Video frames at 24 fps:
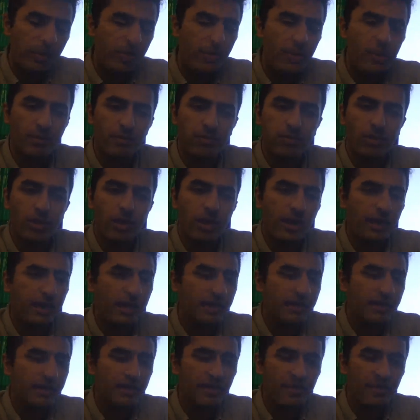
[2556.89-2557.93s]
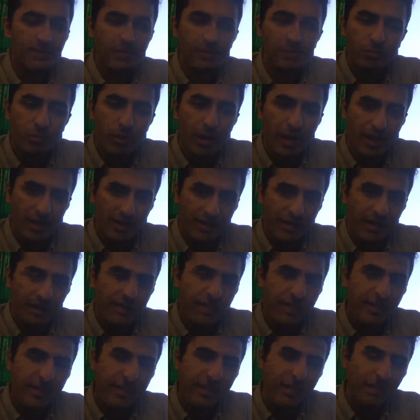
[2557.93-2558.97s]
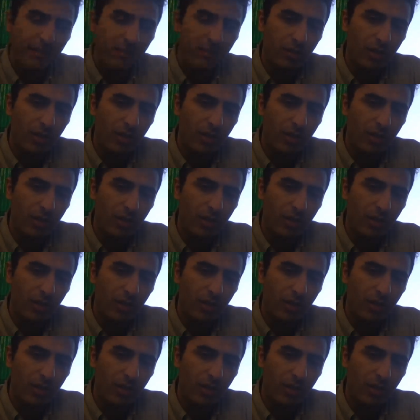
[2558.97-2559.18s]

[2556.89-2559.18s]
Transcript: can apply it in different ways. Like you can